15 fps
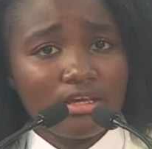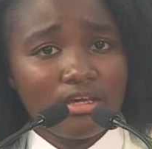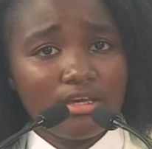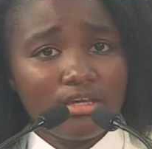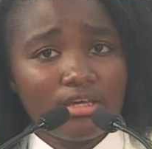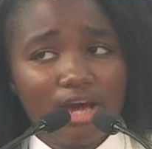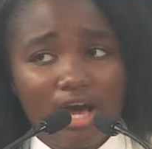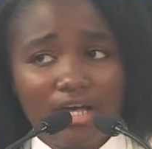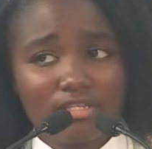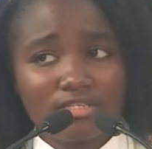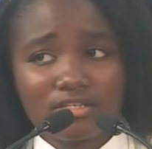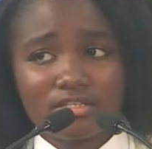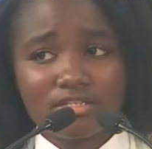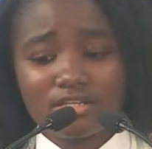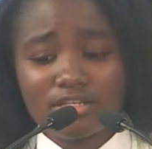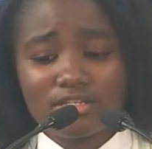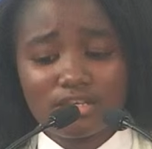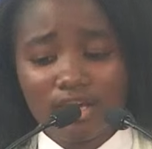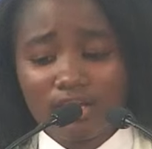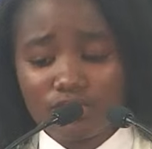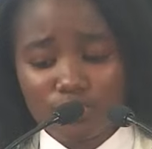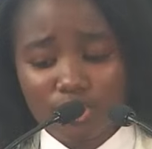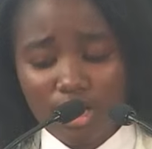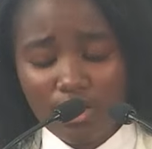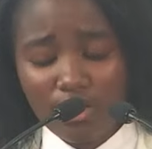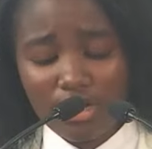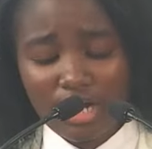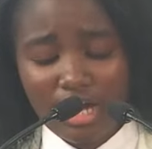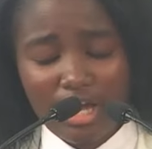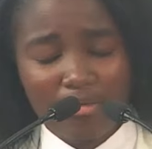He asked, he said to the
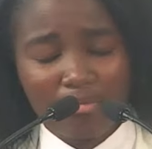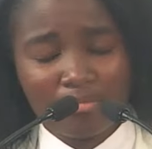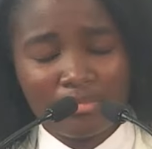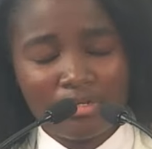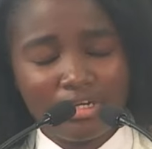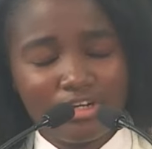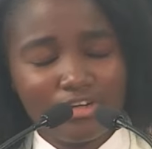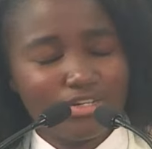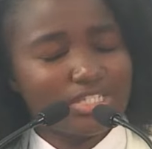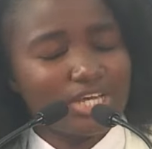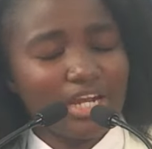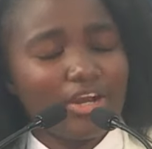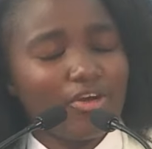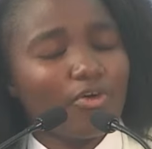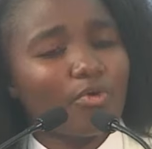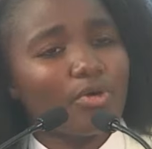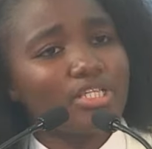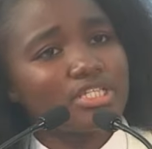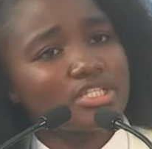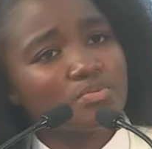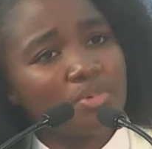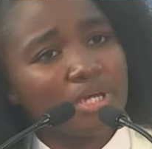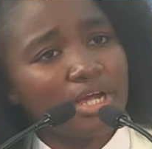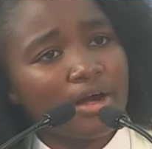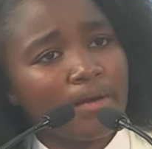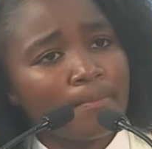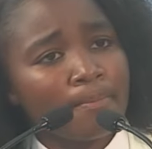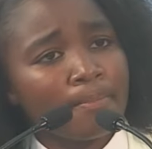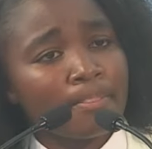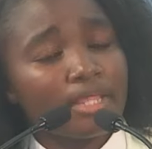Lord, I am not an eloquent speaker.
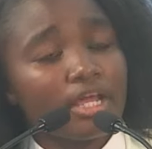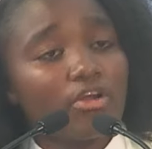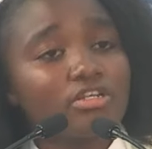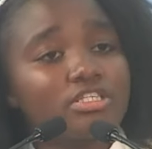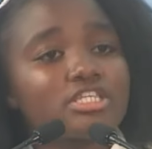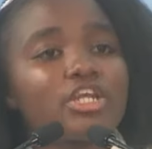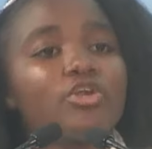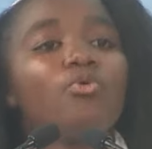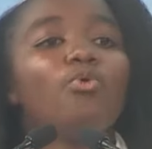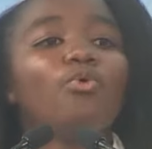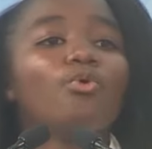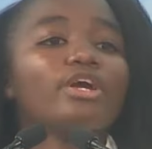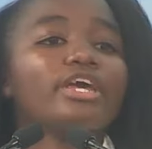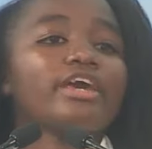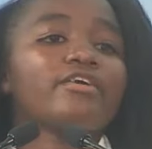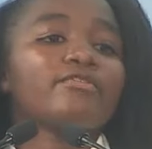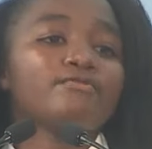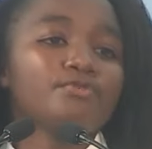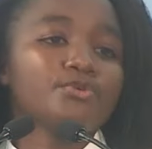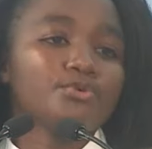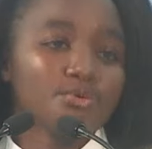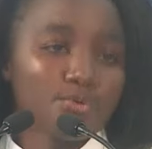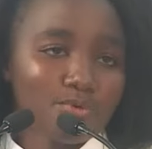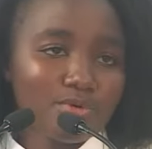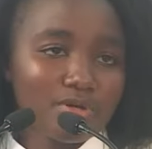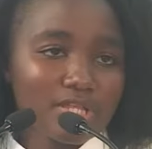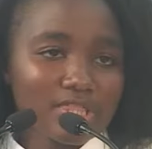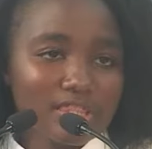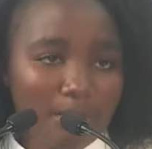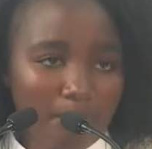The Lord said, Who gave you
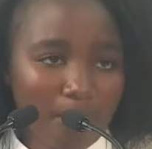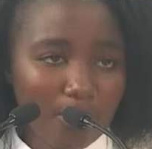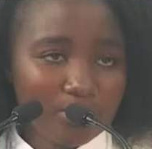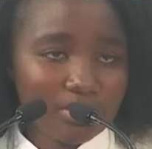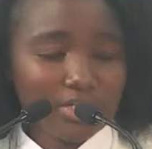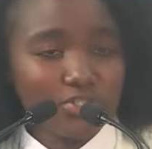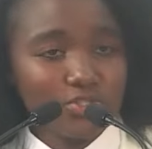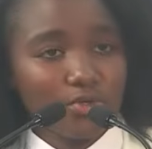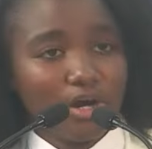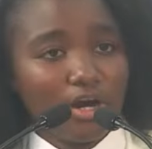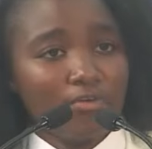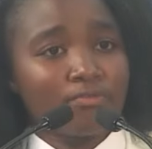the mouth that you have?